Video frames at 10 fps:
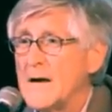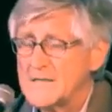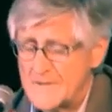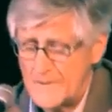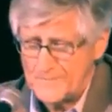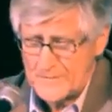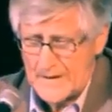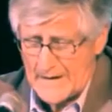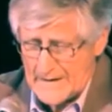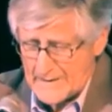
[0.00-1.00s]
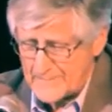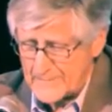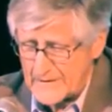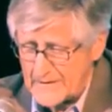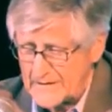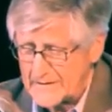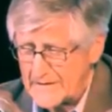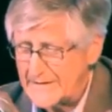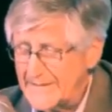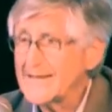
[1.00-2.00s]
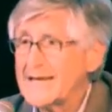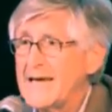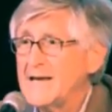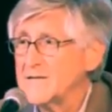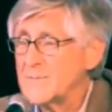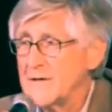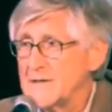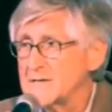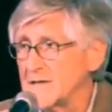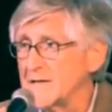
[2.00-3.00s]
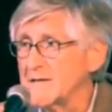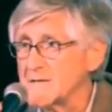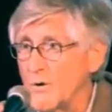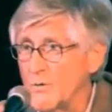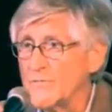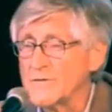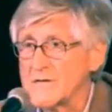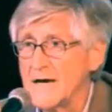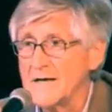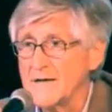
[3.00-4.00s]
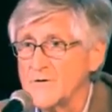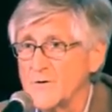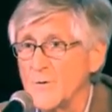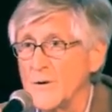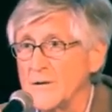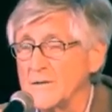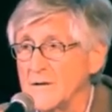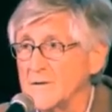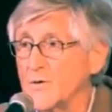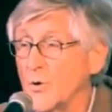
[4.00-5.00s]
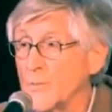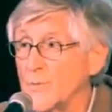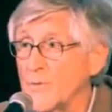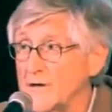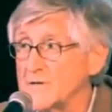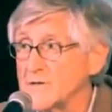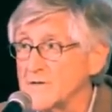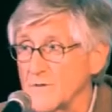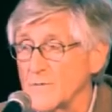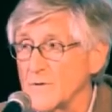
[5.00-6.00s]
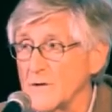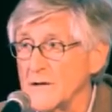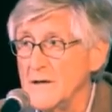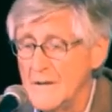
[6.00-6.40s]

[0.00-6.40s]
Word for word: So um, it, it, again speaks to this oversight issue, and, and corporations are really